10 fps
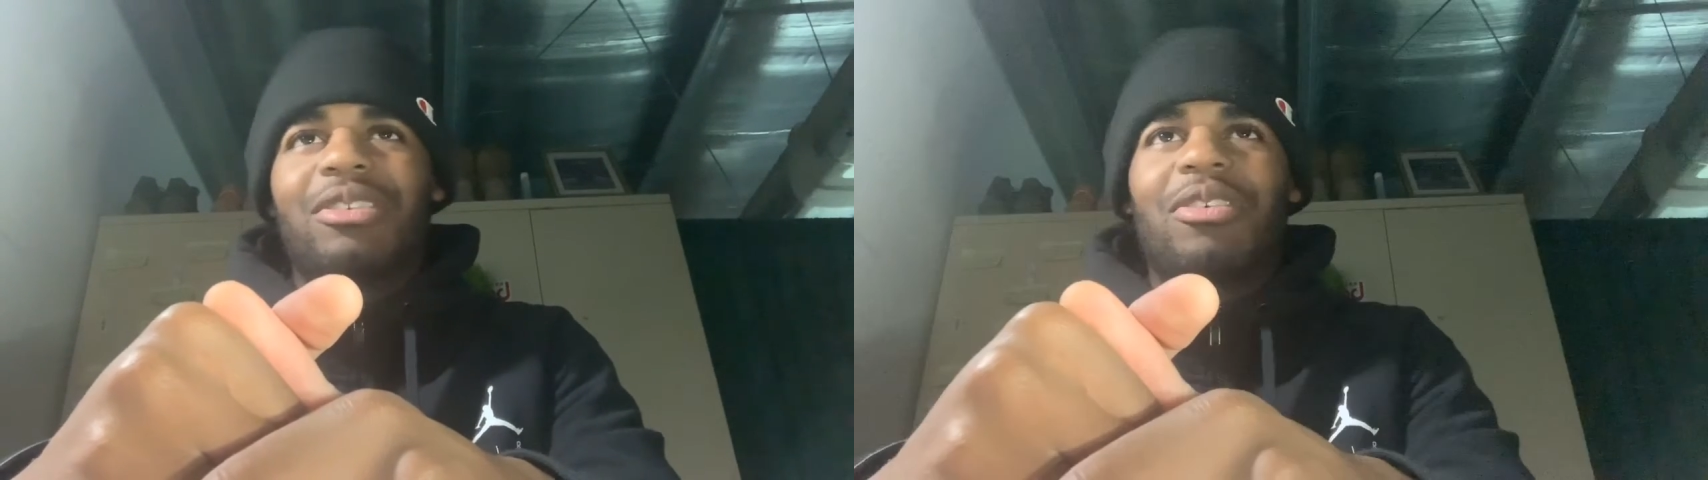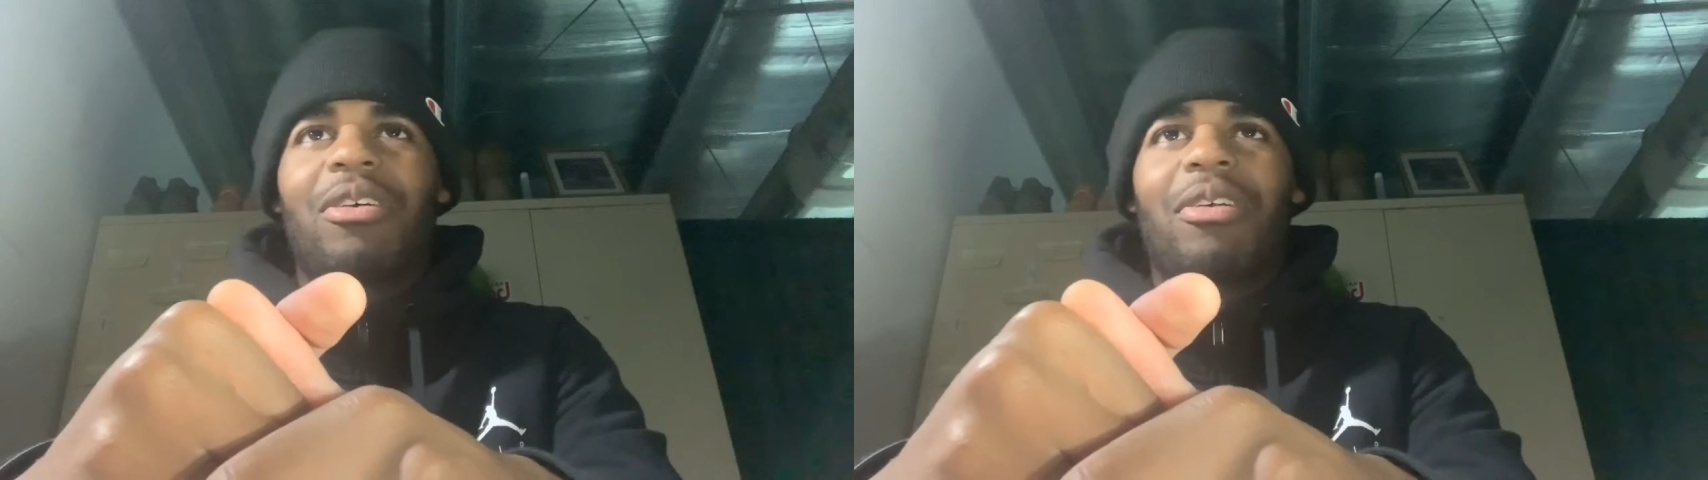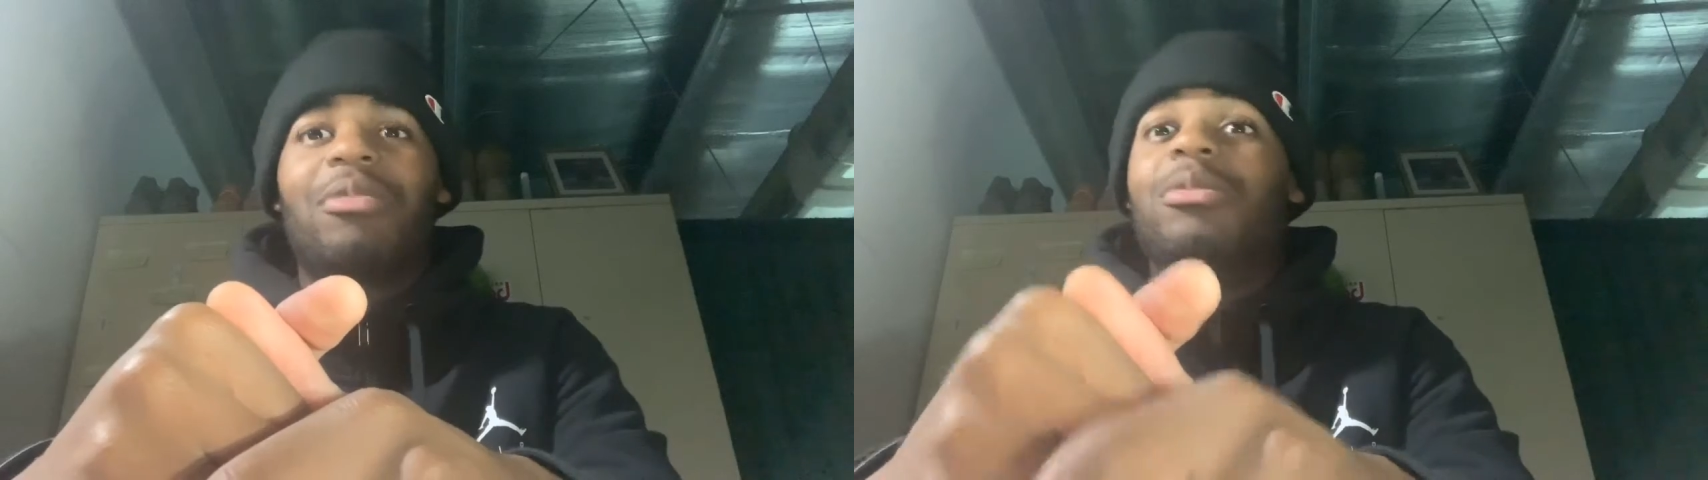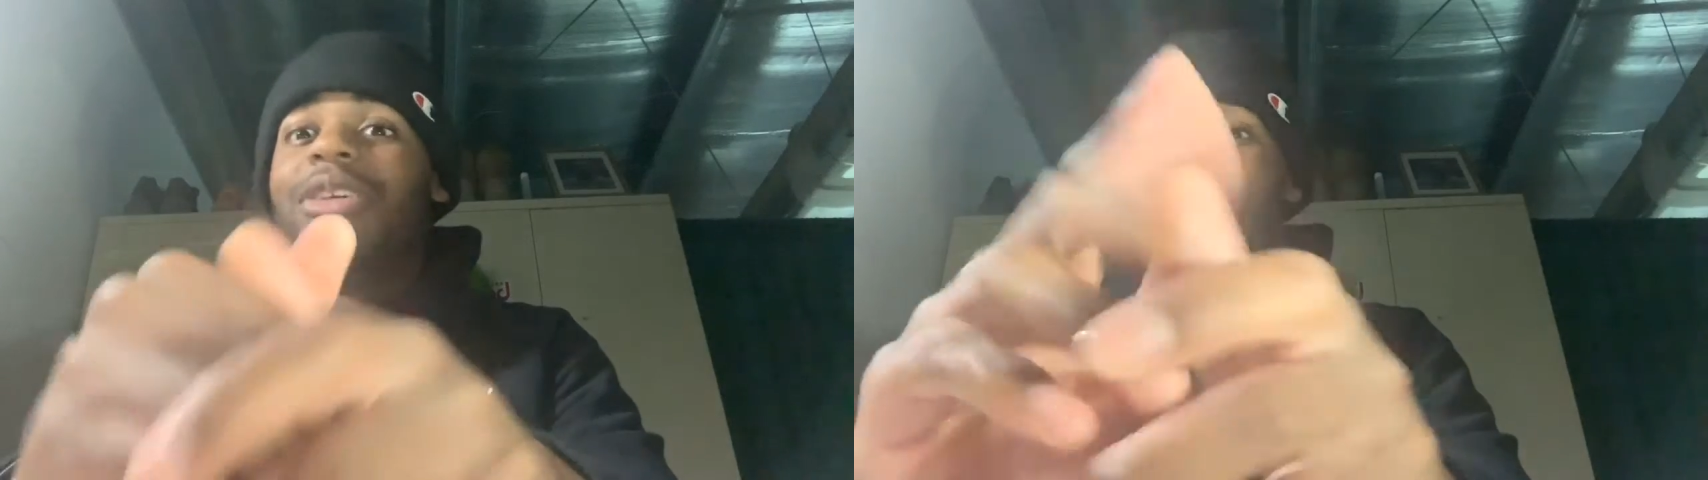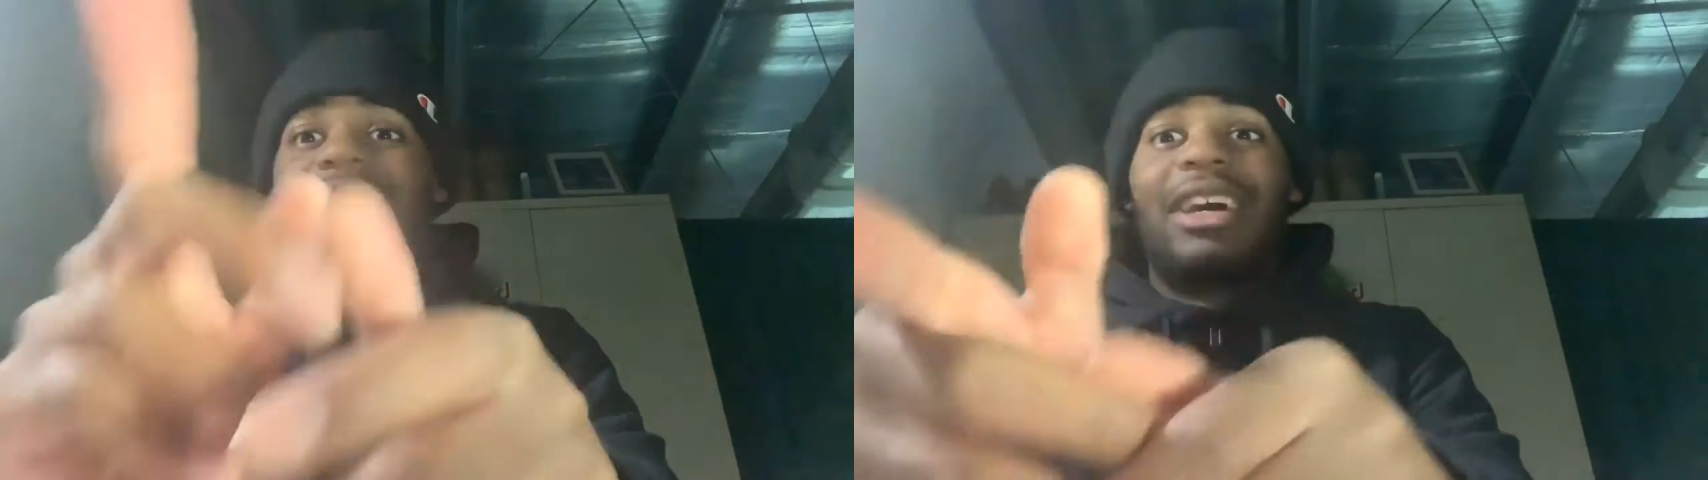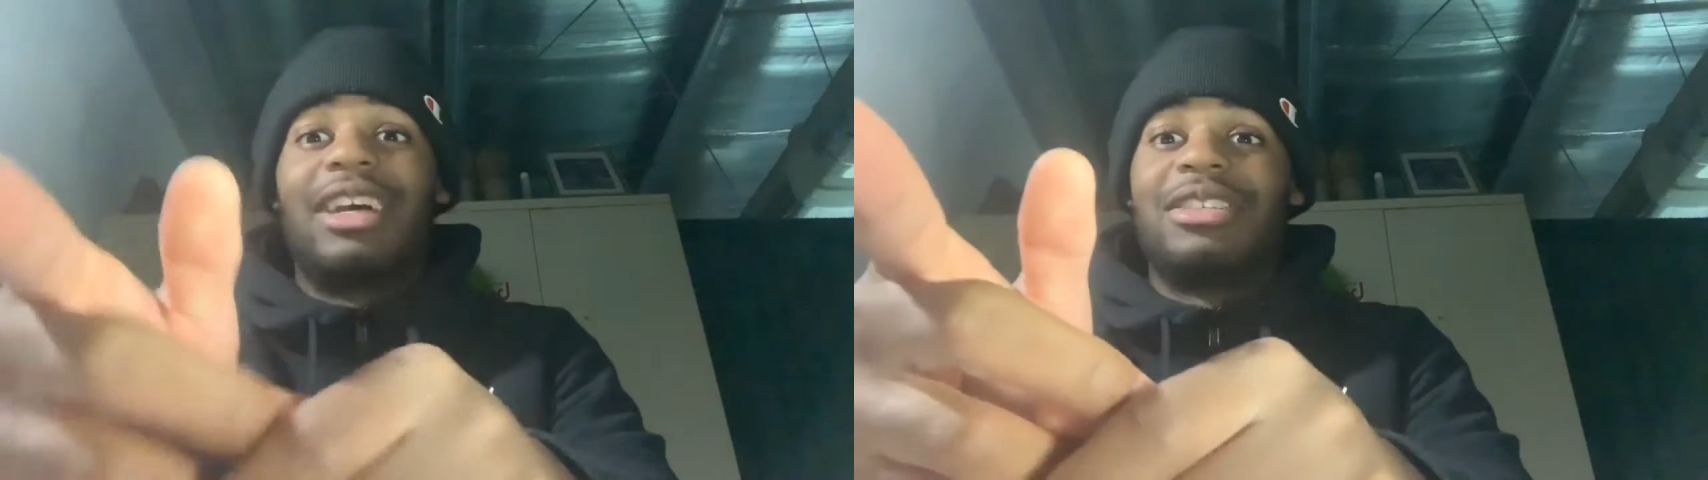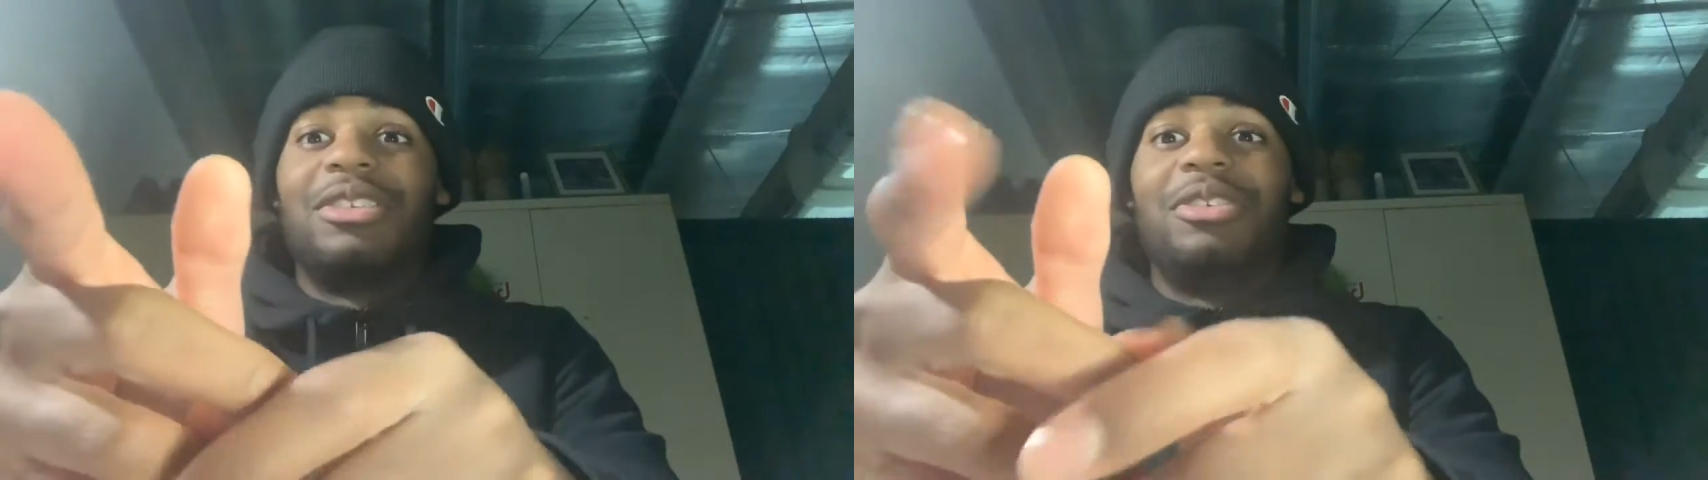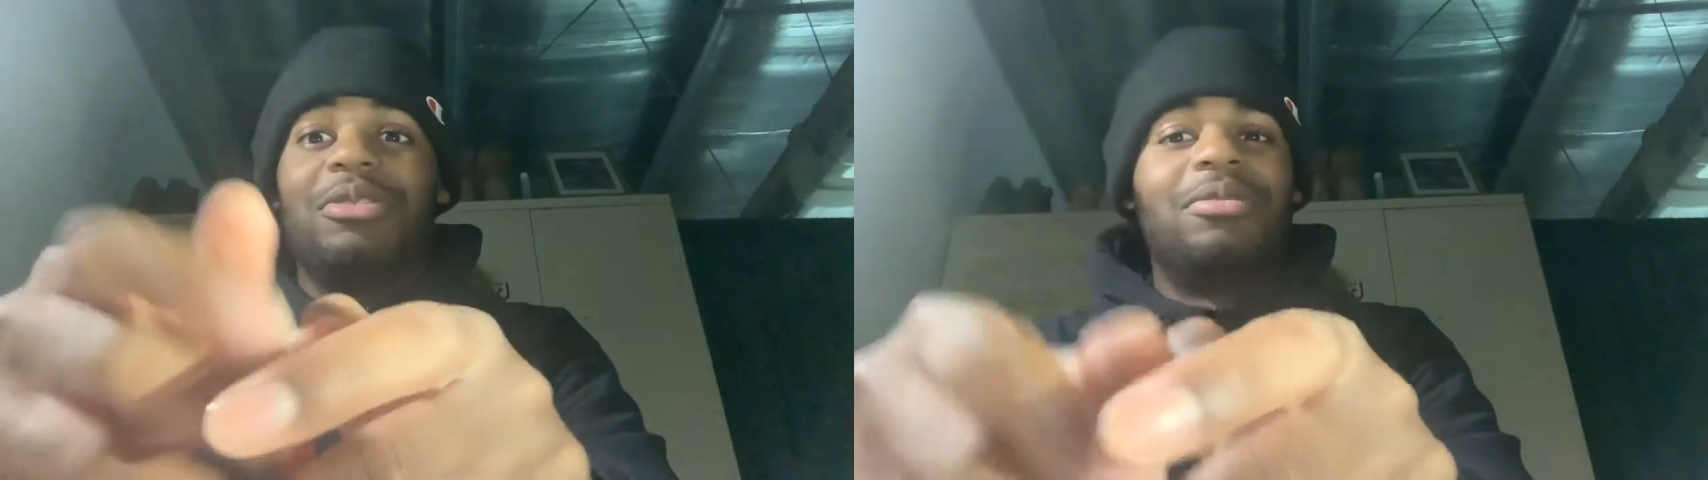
car, what not to do.